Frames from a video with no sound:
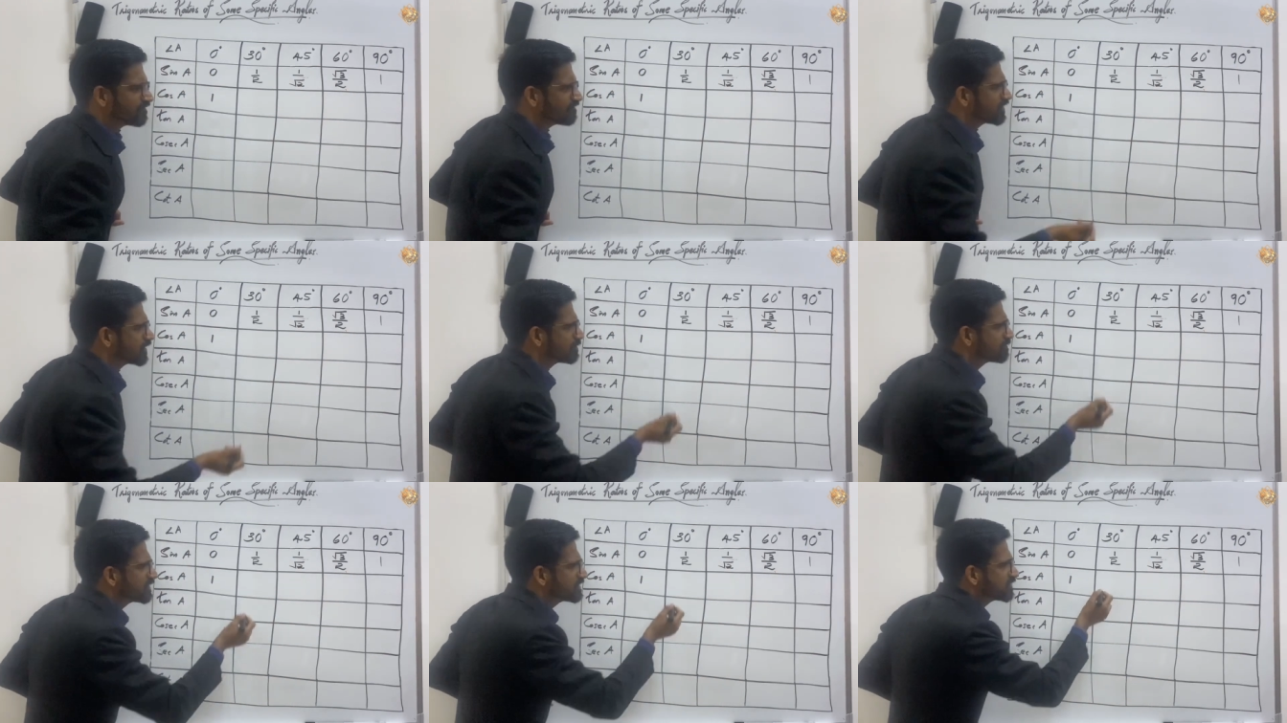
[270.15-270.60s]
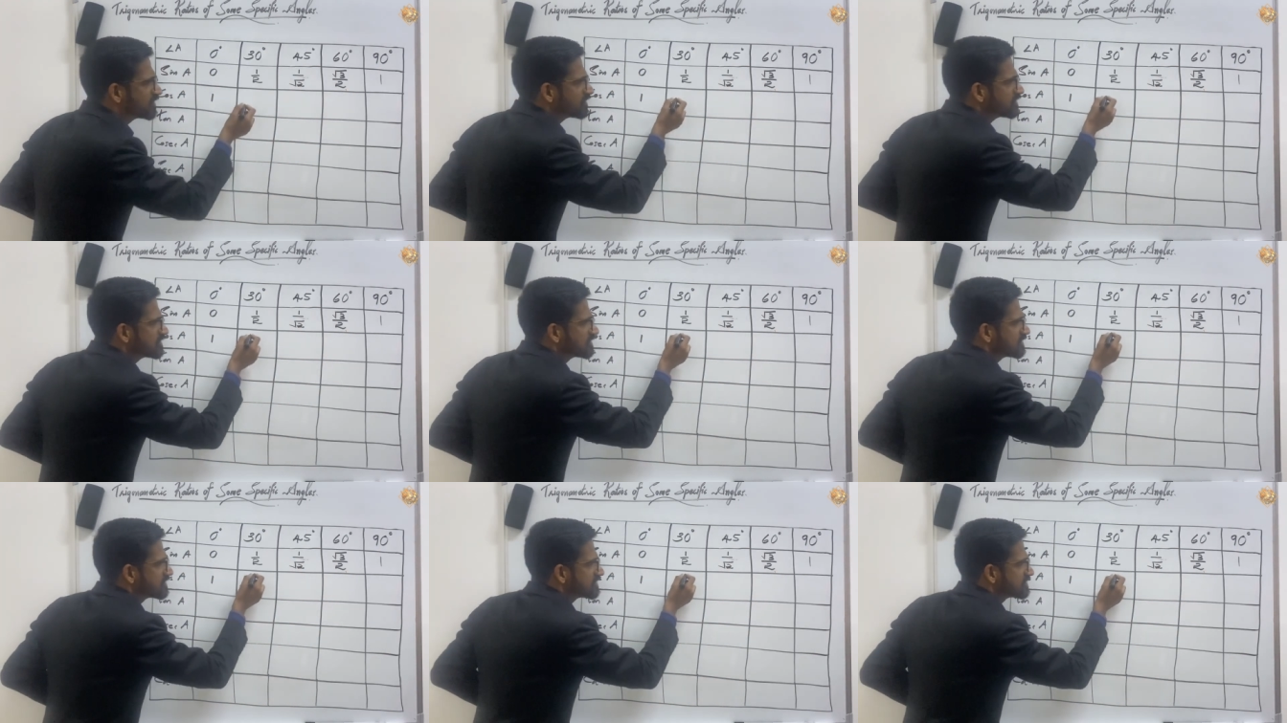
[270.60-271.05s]
will be
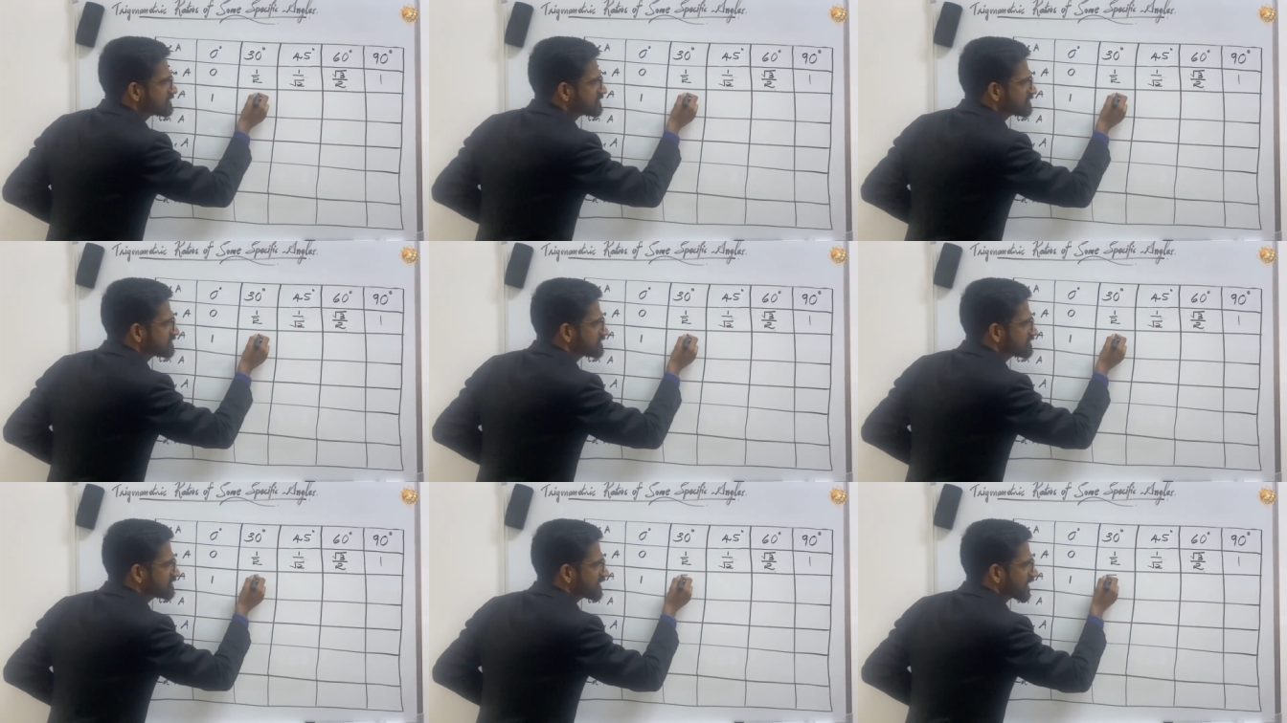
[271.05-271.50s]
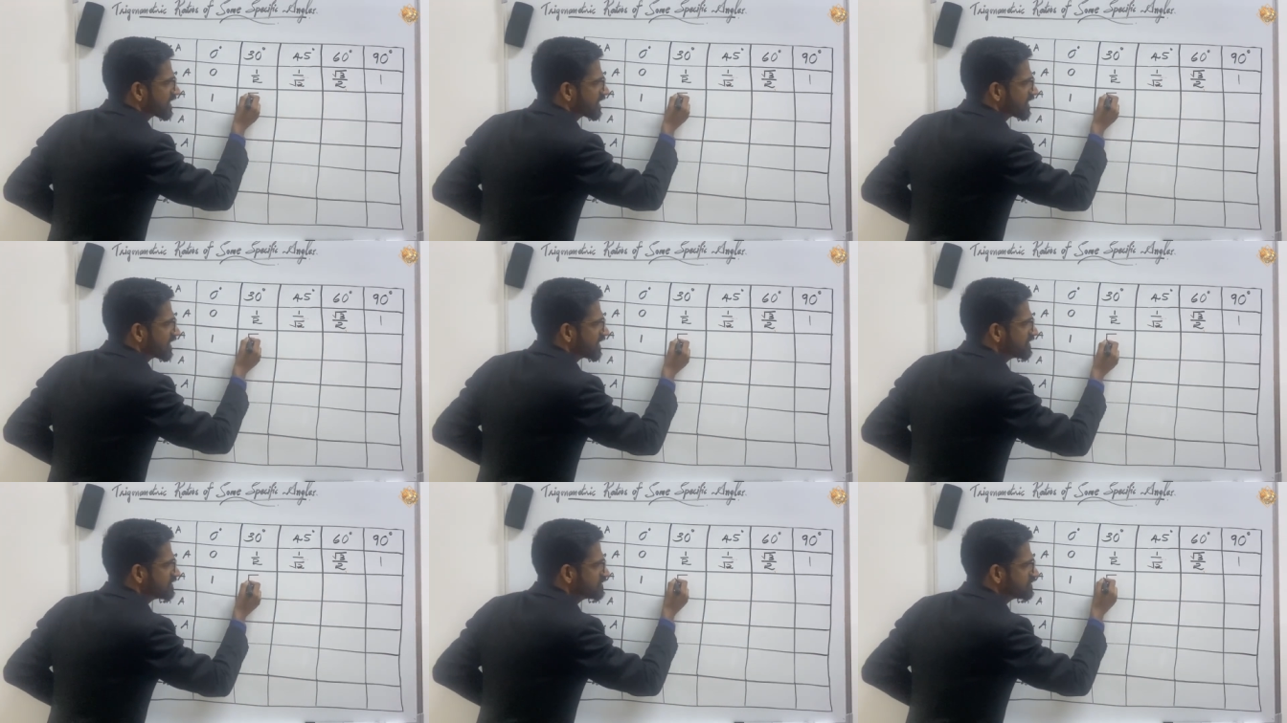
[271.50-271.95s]
the
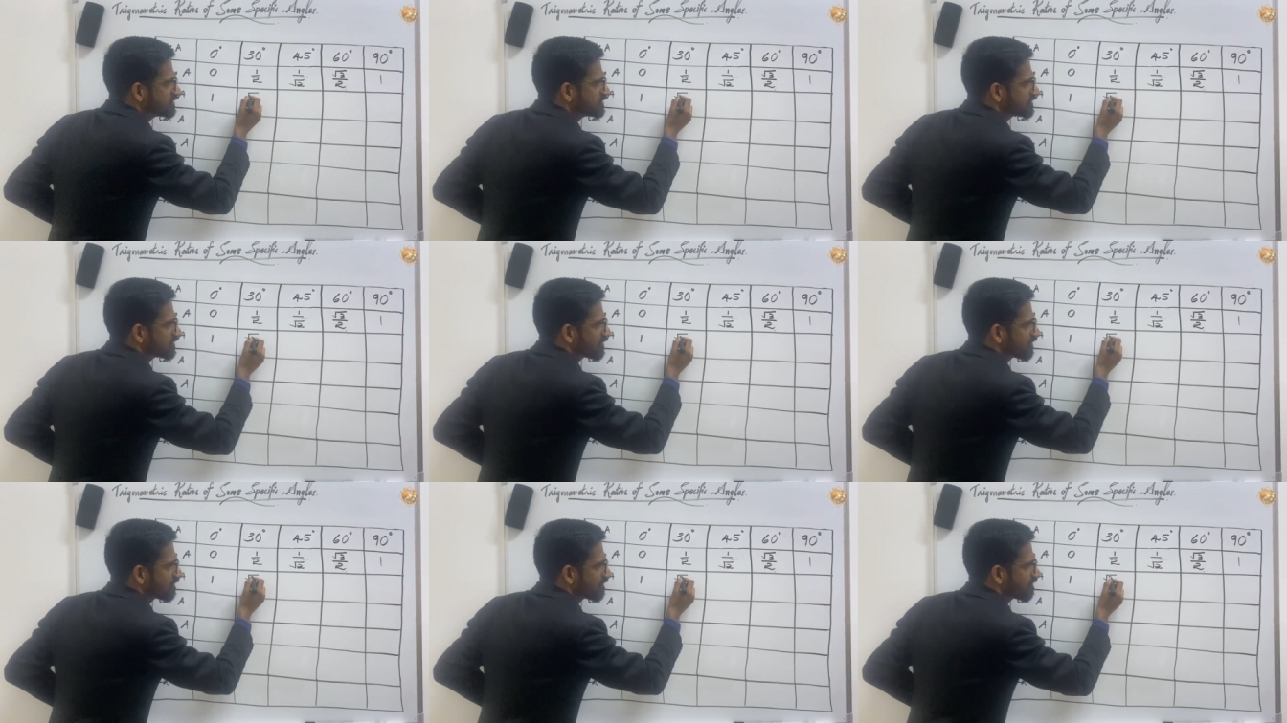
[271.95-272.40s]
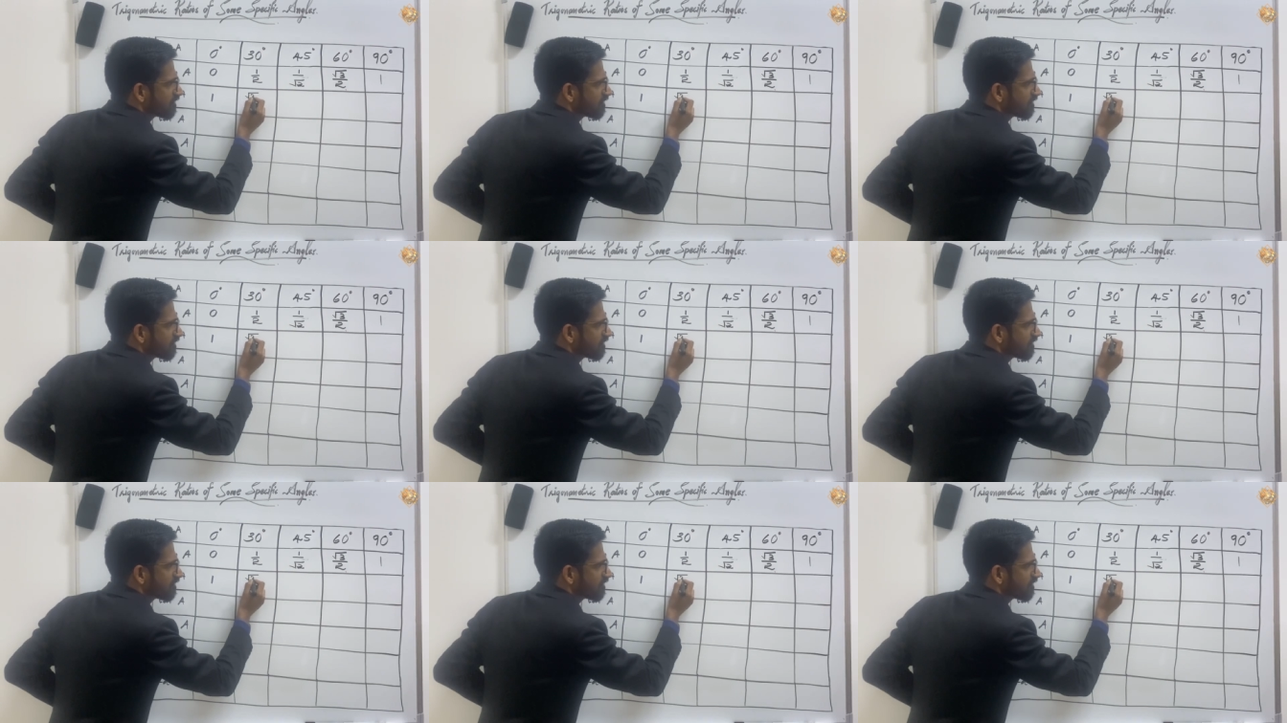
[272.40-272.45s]
second